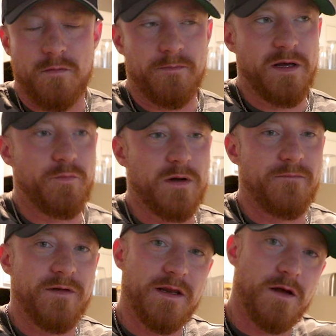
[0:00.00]
meal
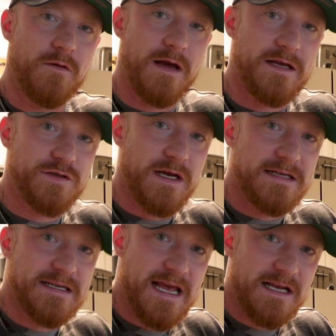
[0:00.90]
prep video as you
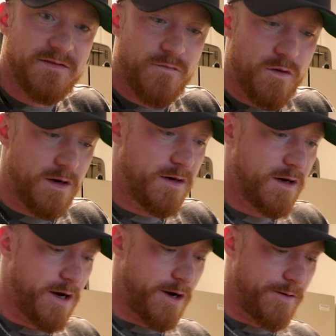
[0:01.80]
guys asked for.
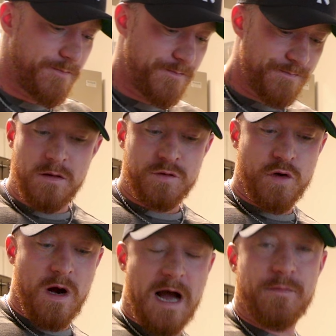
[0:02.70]

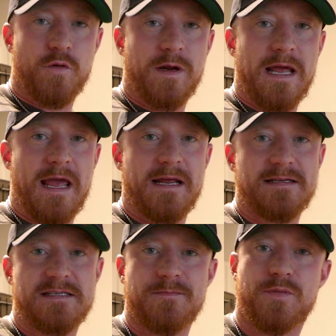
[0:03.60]
So I'm doing a
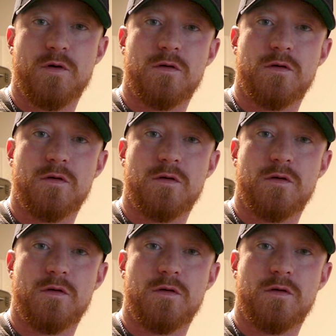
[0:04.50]
simple...